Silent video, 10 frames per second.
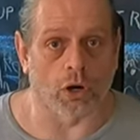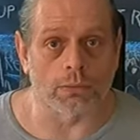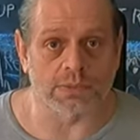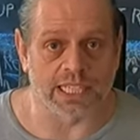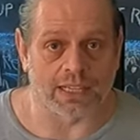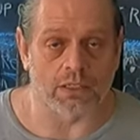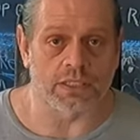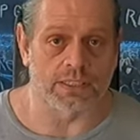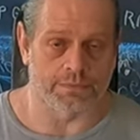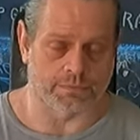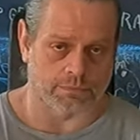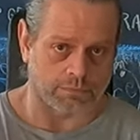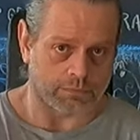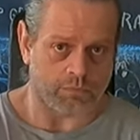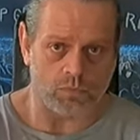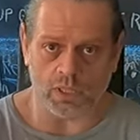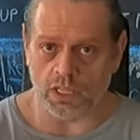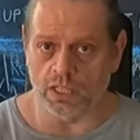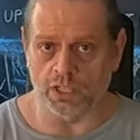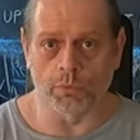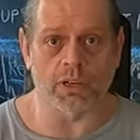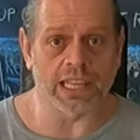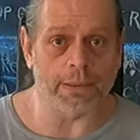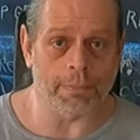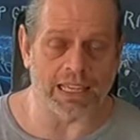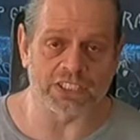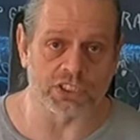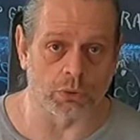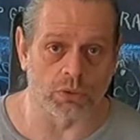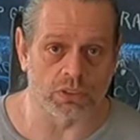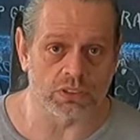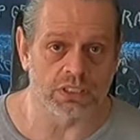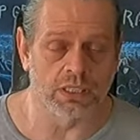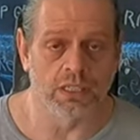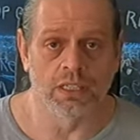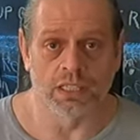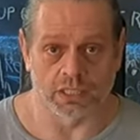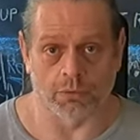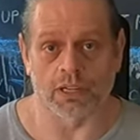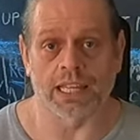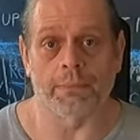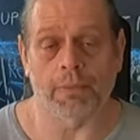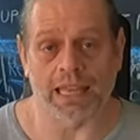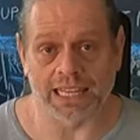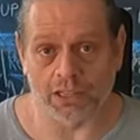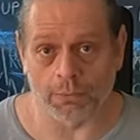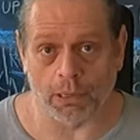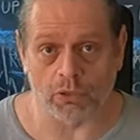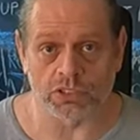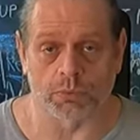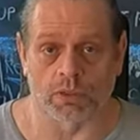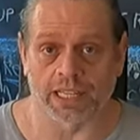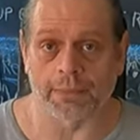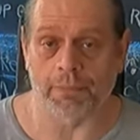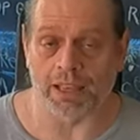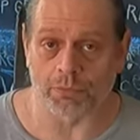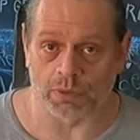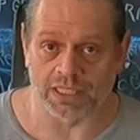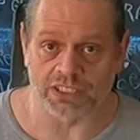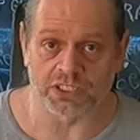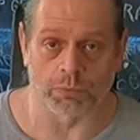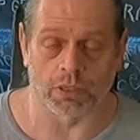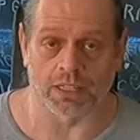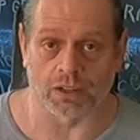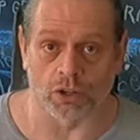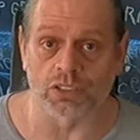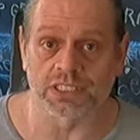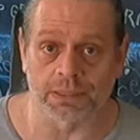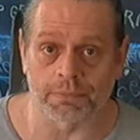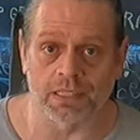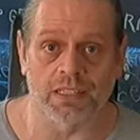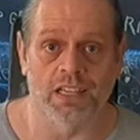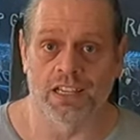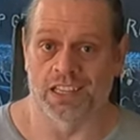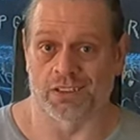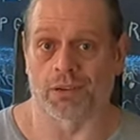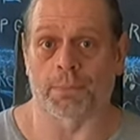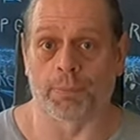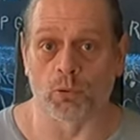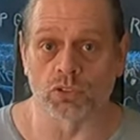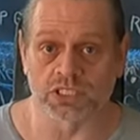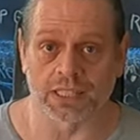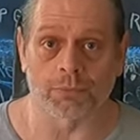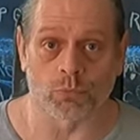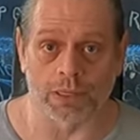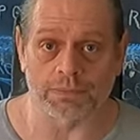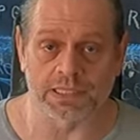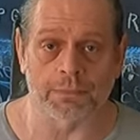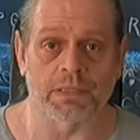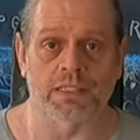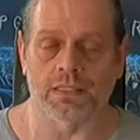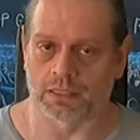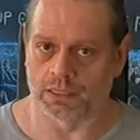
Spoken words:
your arms out. You wanna get bad shoulders, you want to get bad elbows, you want to get bad wrists, you want to hurt something, you want to pull something, rip something,